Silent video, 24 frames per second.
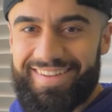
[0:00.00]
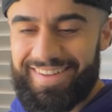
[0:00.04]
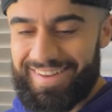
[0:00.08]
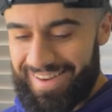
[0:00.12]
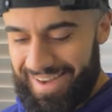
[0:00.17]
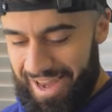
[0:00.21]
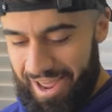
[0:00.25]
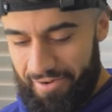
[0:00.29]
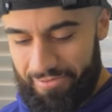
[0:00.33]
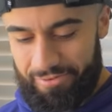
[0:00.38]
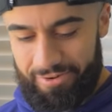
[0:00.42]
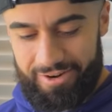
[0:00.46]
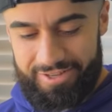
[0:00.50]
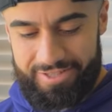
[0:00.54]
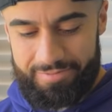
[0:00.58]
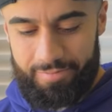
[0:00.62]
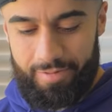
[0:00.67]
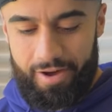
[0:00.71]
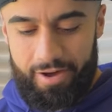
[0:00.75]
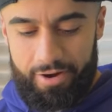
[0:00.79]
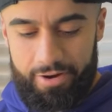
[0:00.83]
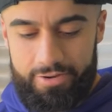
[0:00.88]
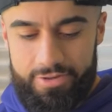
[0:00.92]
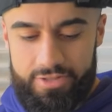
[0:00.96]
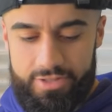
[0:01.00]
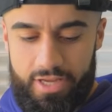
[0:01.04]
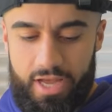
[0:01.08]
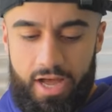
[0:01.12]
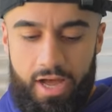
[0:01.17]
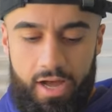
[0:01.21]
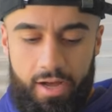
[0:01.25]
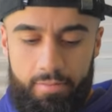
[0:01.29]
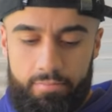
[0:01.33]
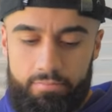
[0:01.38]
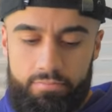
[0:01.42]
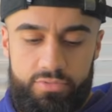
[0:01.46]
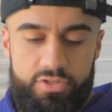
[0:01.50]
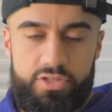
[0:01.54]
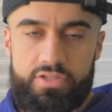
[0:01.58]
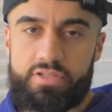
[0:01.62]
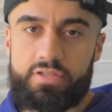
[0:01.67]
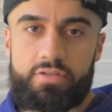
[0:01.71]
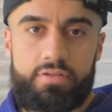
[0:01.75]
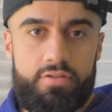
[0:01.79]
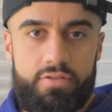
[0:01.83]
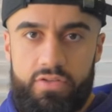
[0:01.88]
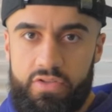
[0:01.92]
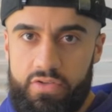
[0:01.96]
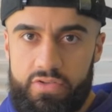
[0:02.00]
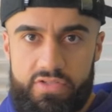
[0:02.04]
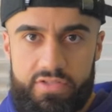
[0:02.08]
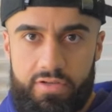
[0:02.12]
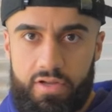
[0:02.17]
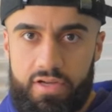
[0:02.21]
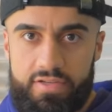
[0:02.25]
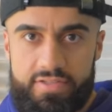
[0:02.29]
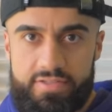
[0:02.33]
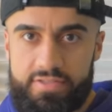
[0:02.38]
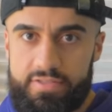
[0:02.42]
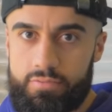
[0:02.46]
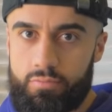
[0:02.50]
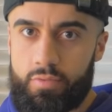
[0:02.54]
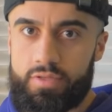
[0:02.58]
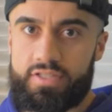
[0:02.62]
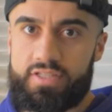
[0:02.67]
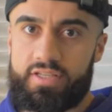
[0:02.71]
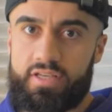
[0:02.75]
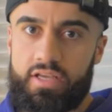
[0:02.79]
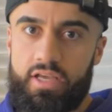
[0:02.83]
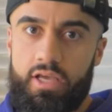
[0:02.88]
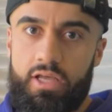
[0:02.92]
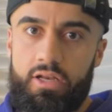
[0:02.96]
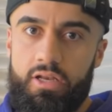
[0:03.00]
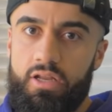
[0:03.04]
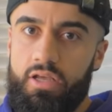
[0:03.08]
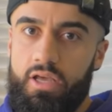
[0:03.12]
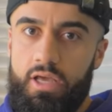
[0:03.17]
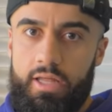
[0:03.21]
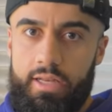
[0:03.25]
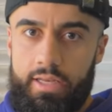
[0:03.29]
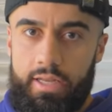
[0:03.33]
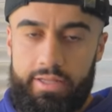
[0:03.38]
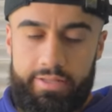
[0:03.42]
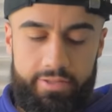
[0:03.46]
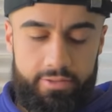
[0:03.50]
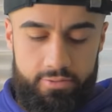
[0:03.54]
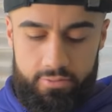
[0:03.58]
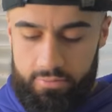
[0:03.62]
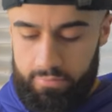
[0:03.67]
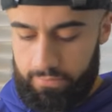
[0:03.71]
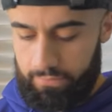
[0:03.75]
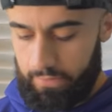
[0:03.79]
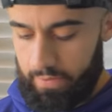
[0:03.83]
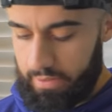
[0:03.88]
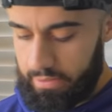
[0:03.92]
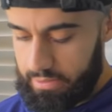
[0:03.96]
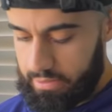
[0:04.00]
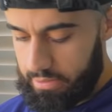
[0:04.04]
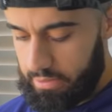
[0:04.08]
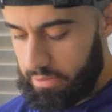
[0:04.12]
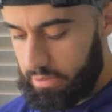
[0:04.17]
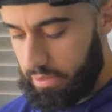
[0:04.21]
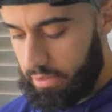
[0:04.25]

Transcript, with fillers: Now for our tomatoes, um, just thin slices once again, nothing too fancy,